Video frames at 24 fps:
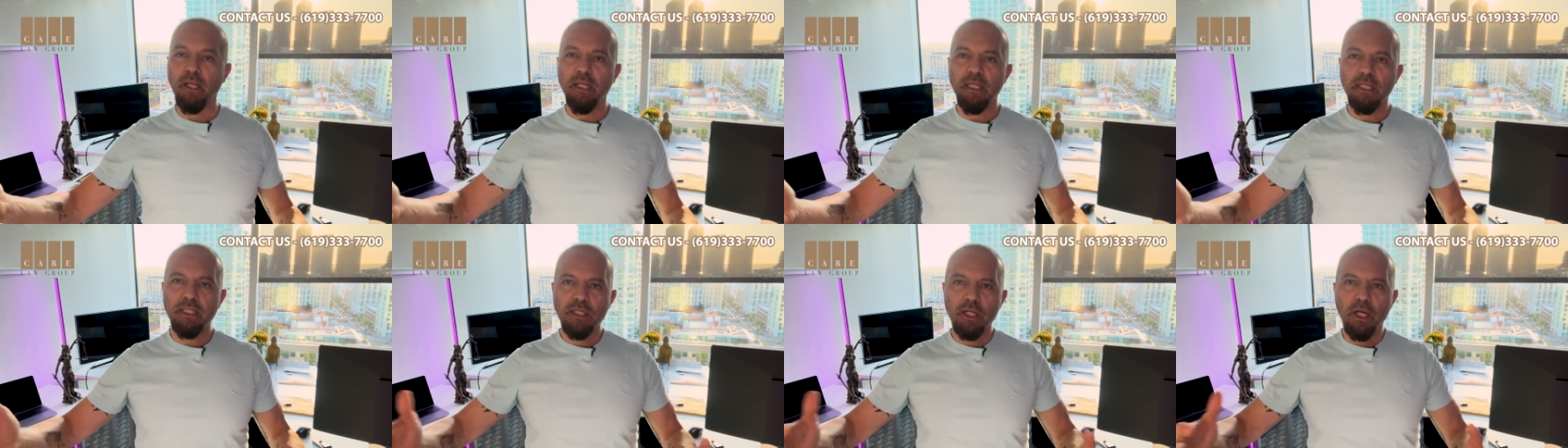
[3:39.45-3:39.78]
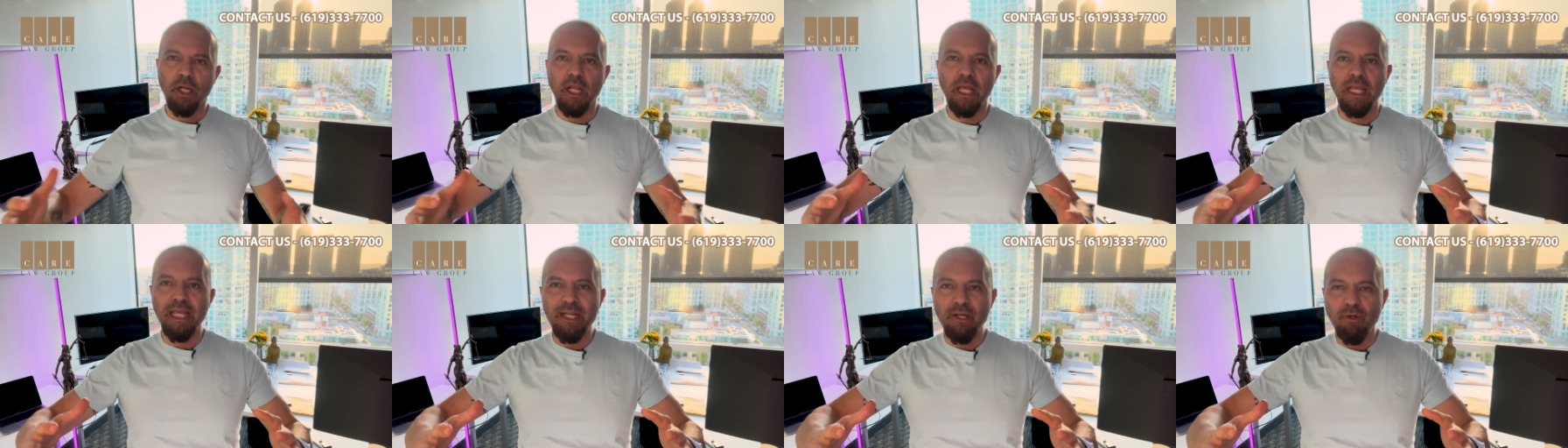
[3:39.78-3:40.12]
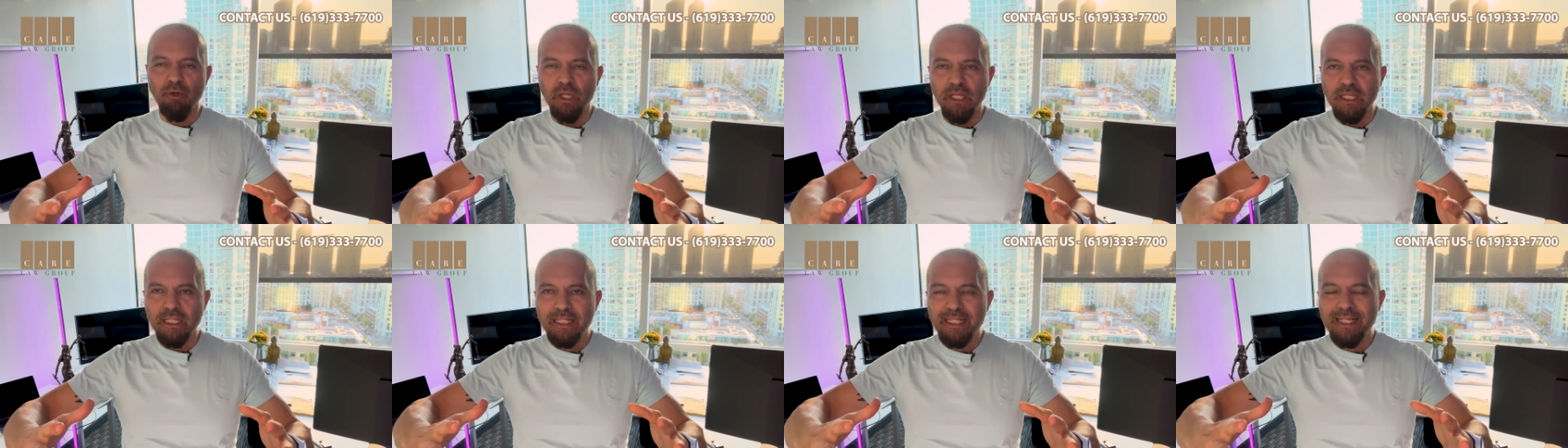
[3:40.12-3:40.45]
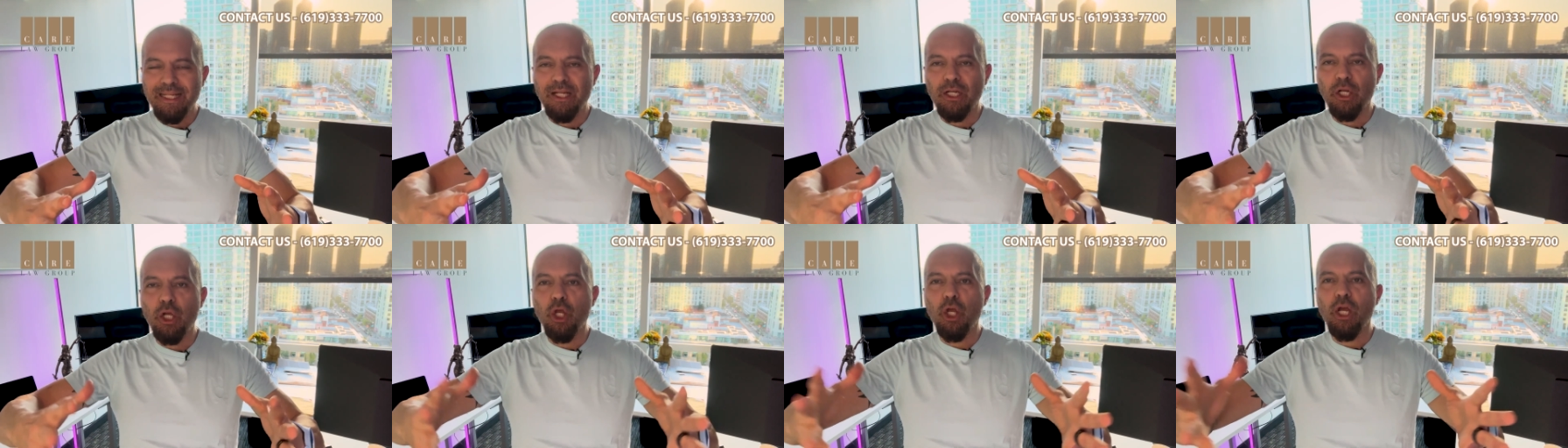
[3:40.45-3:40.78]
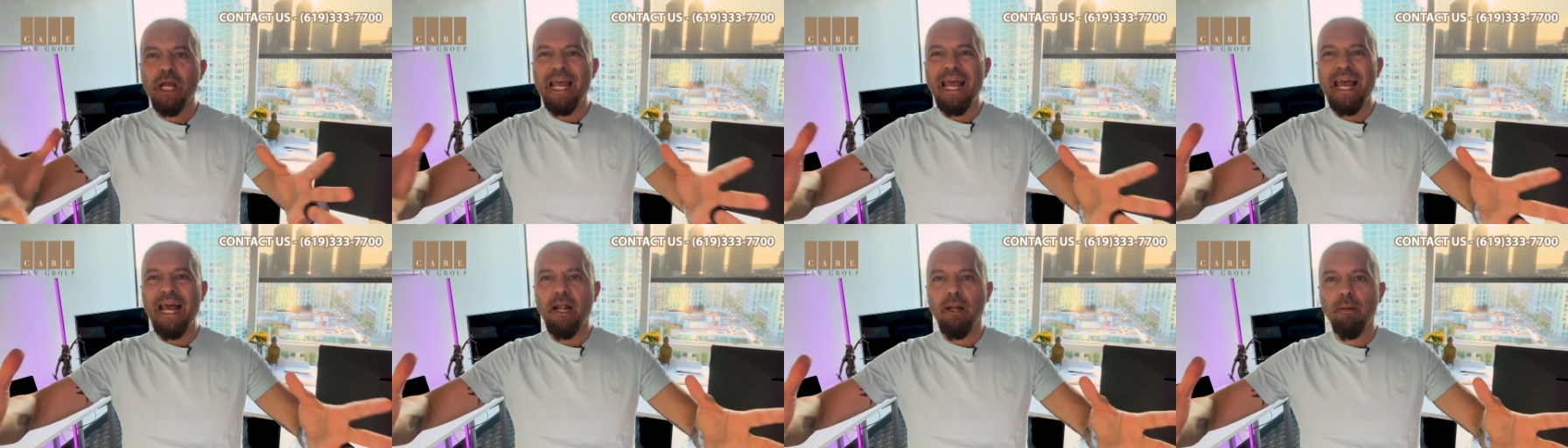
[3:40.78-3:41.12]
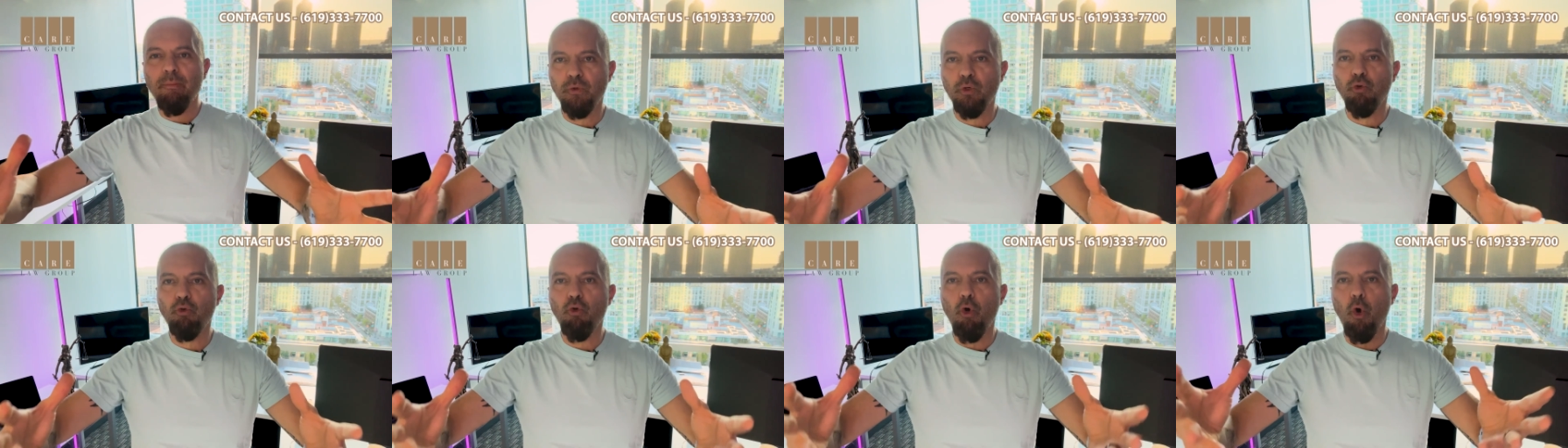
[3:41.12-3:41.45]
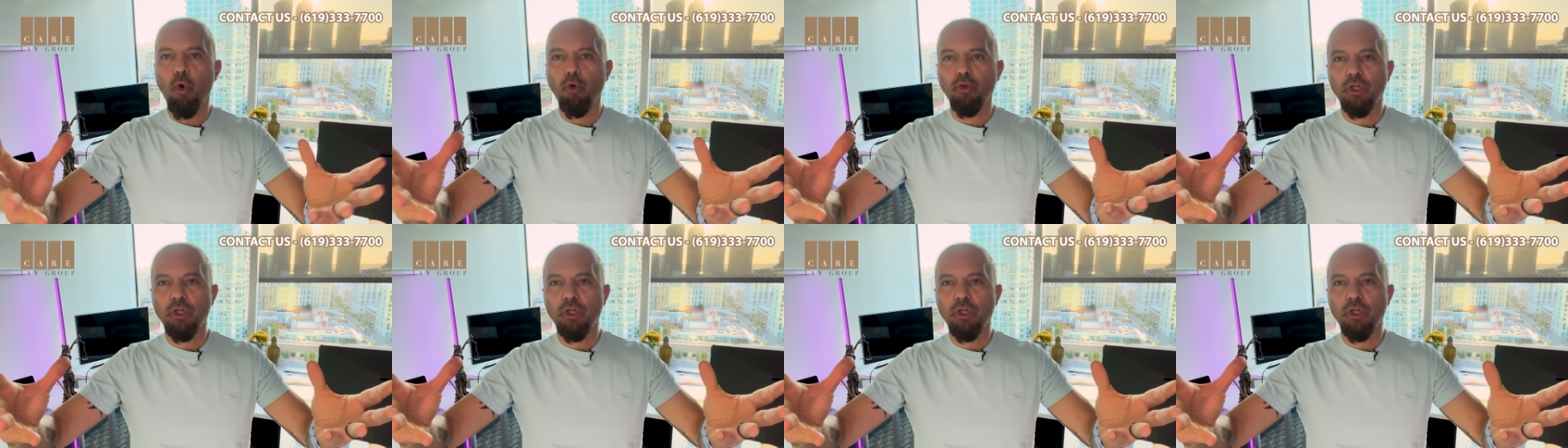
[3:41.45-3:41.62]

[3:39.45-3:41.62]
It's gonna help grow